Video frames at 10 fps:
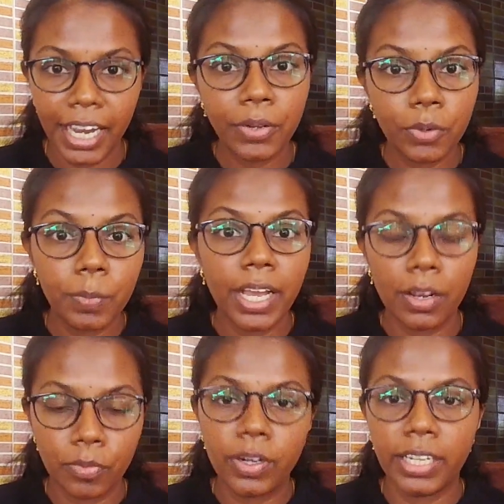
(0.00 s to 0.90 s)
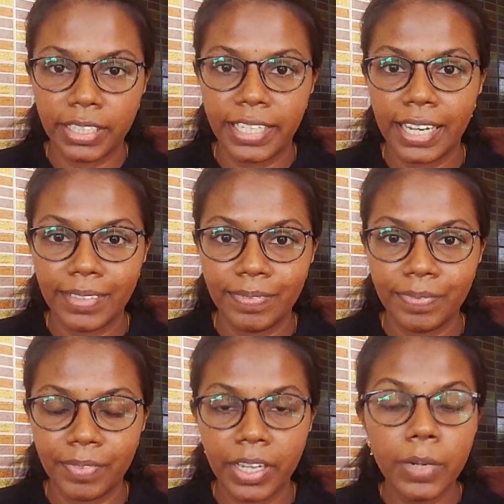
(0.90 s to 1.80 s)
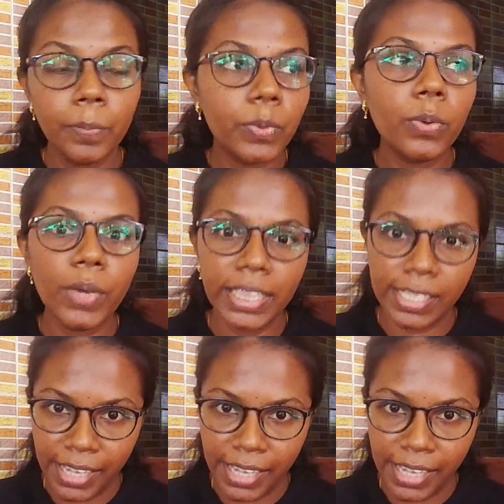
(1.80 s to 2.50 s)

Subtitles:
it would be helpful in India in improving